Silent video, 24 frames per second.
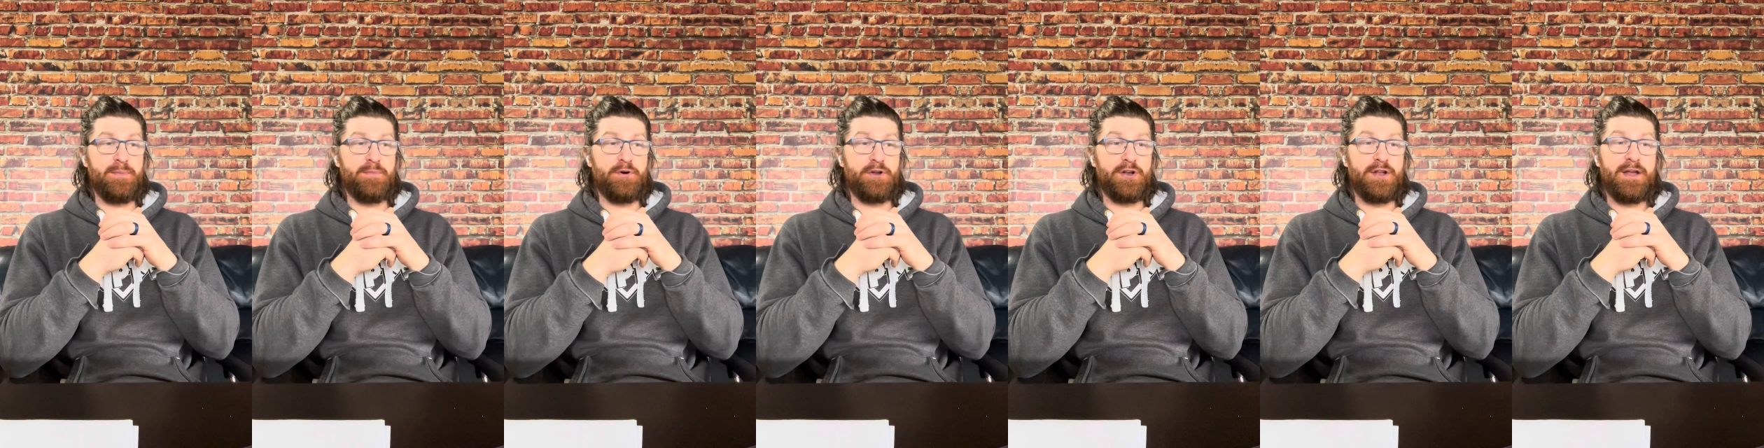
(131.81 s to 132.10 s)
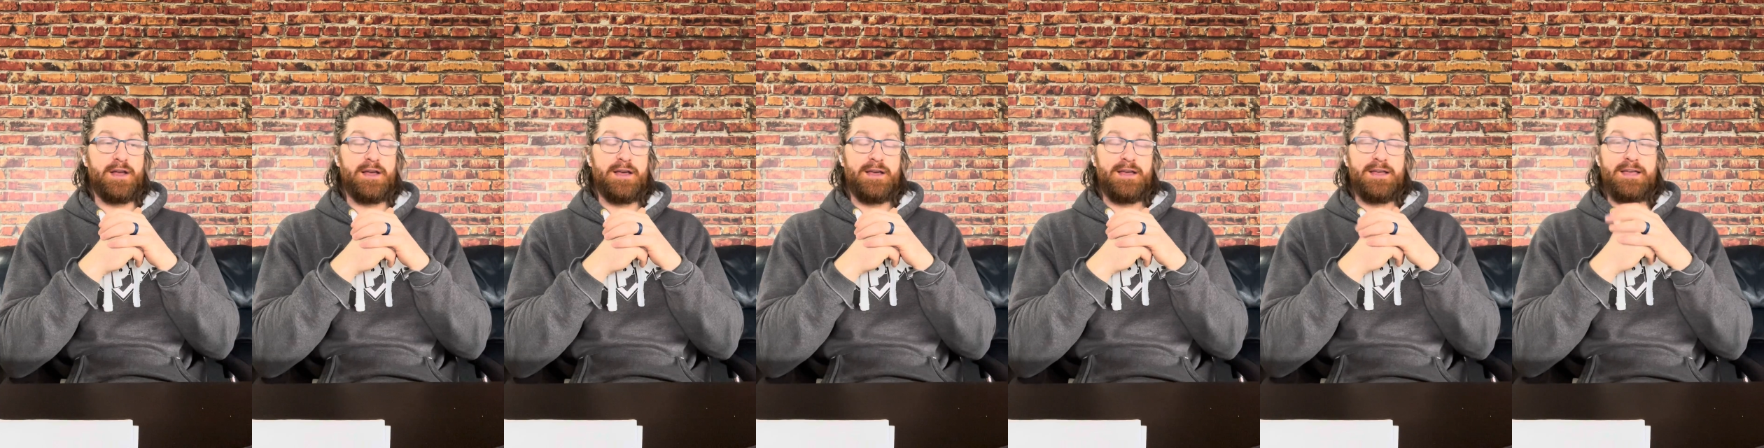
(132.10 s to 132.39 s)
But
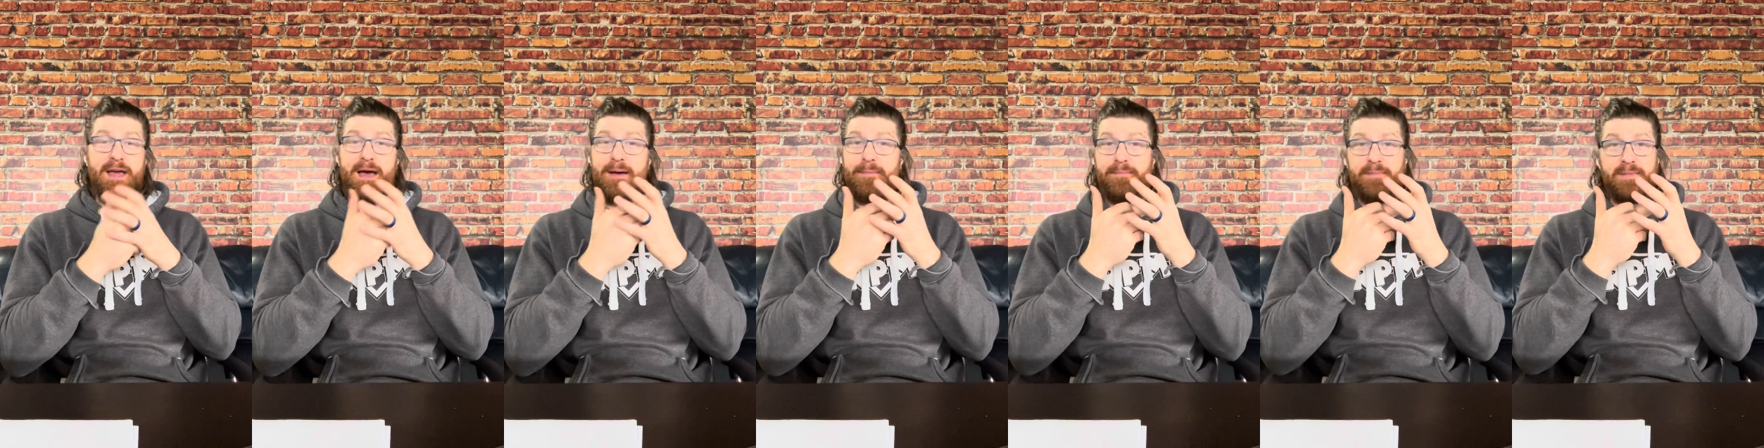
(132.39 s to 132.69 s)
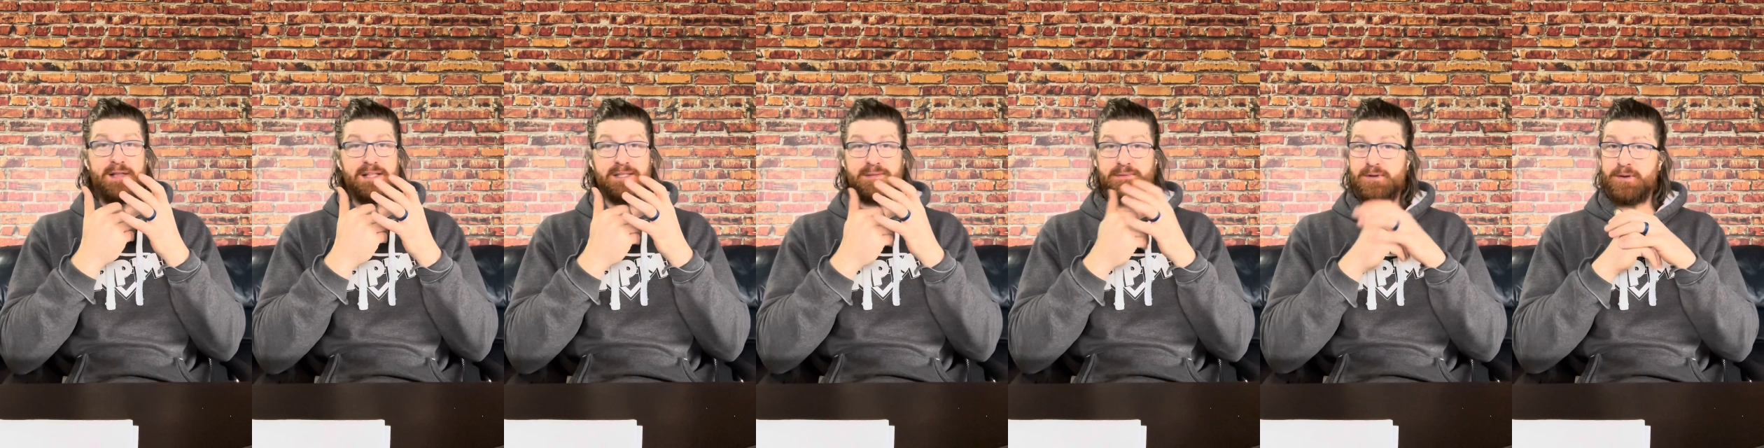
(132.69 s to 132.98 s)
yeah,
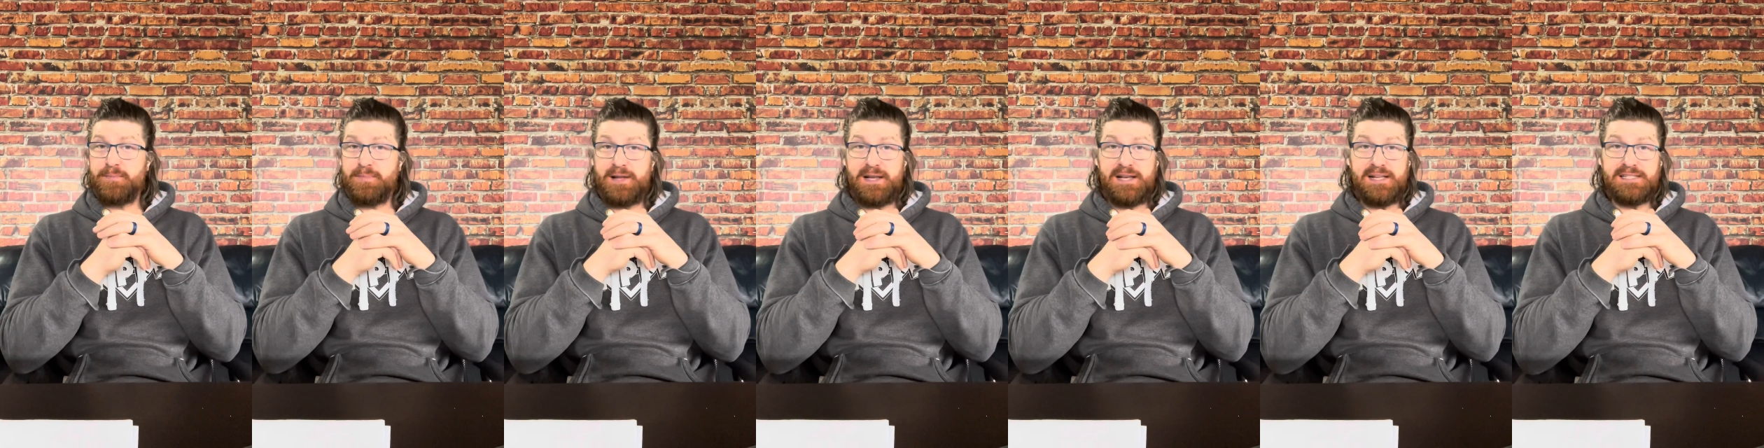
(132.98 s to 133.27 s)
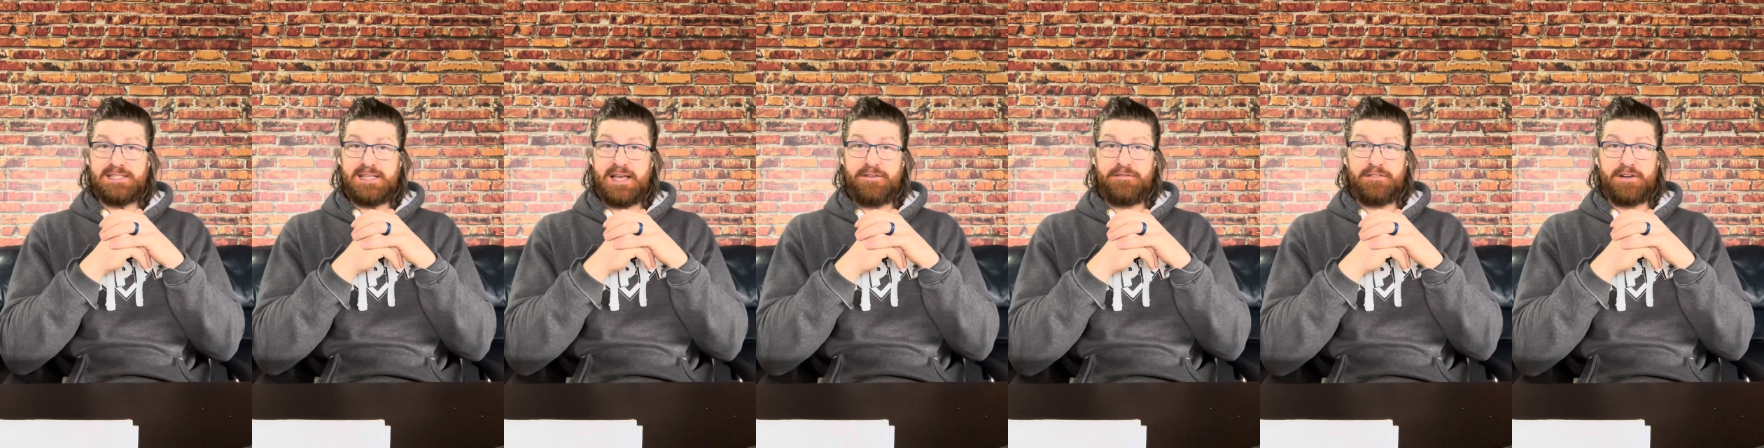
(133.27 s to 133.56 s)
it's completely
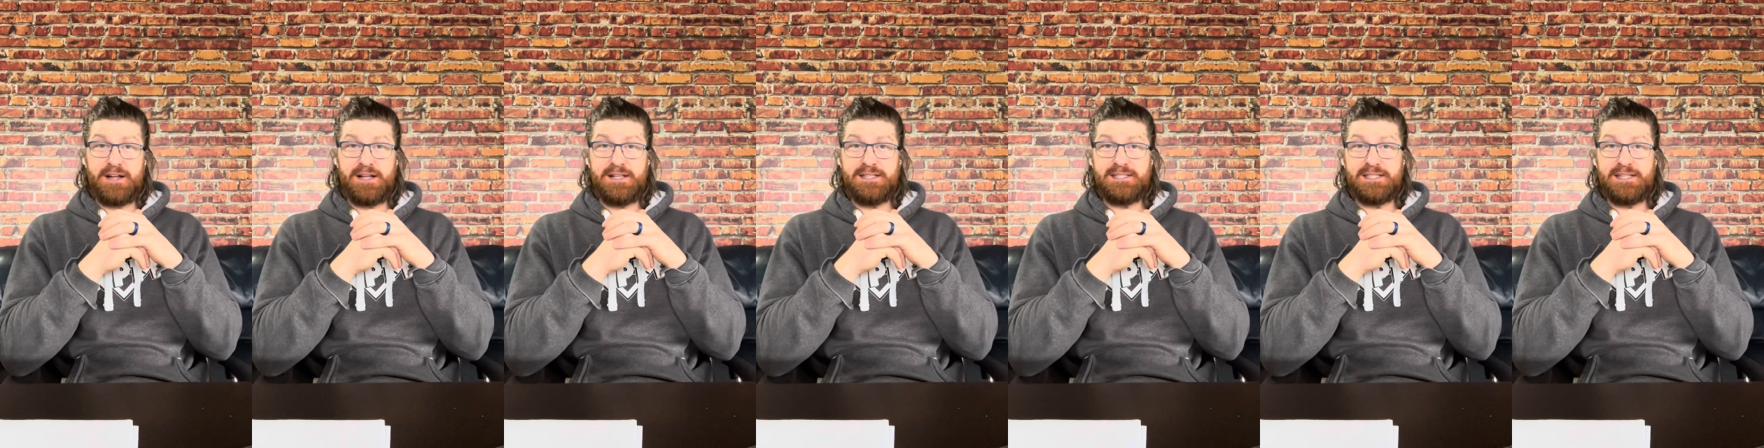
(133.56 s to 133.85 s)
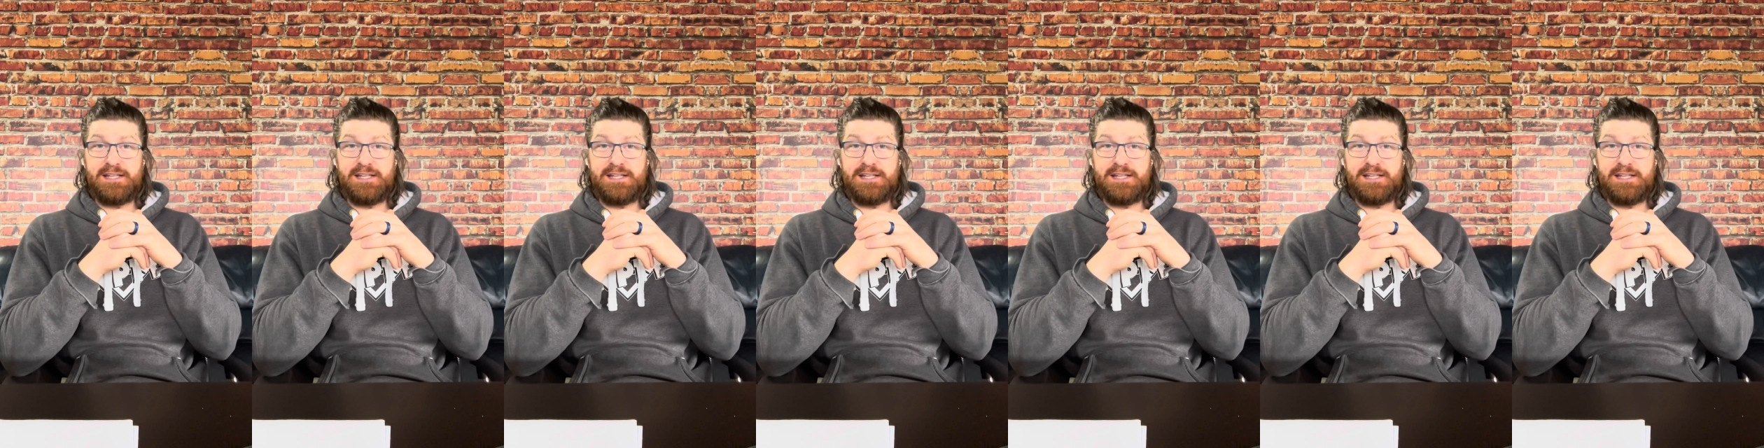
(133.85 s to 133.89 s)
safe for kids